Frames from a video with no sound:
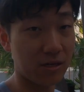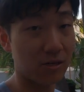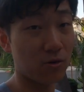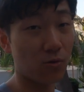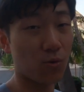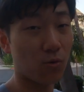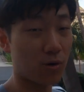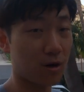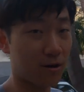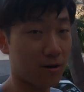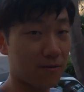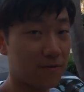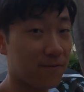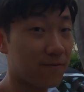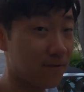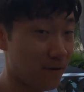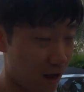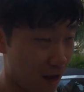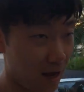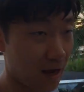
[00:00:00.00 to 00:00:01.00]
it'll work
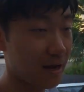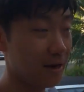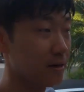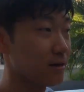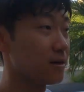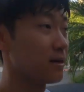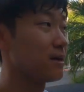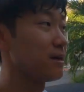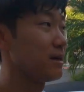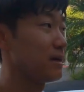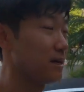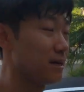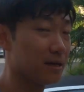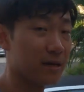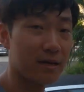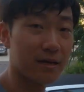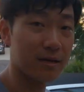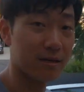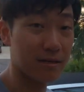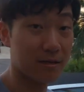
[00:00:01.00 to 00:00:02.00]
fine
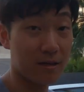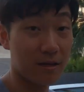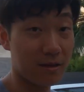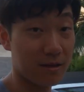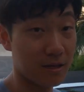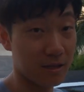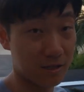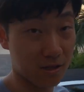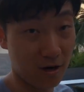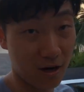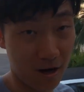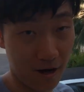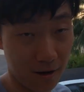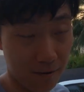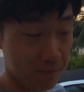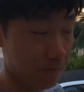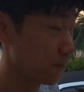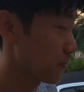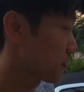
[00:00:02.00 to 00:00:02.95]
in this car.